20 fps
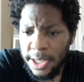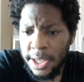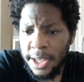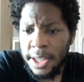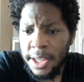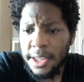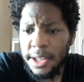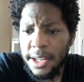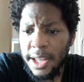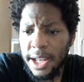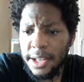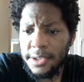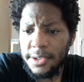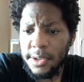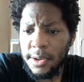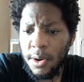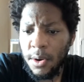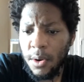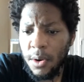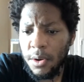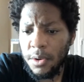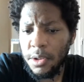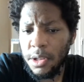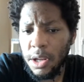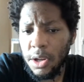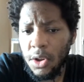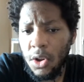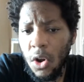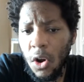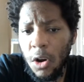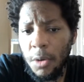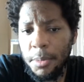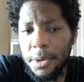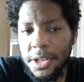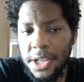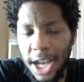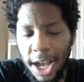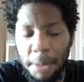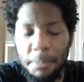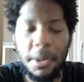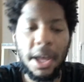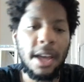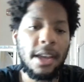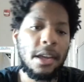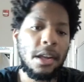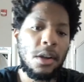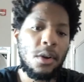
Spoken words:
The Nets are garbage. I'm not going